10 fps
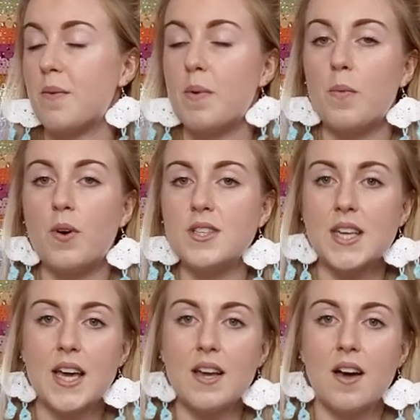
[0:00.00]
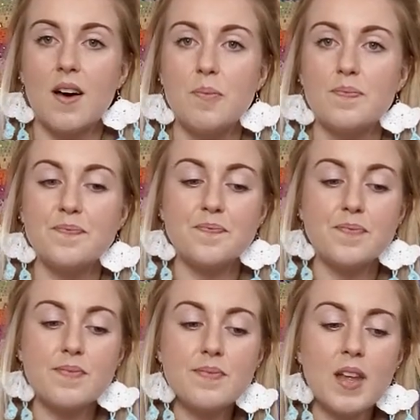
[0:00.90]
I've been wanting um,
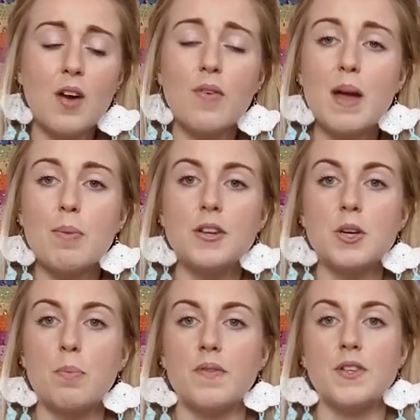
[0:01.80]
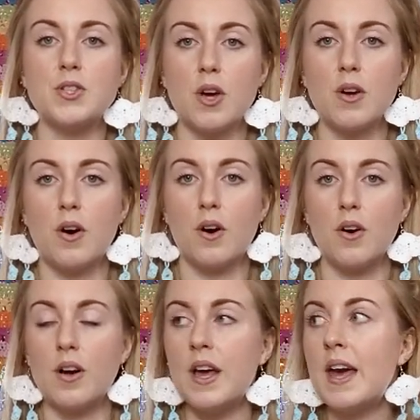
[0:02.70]
a rainbow jumper for so long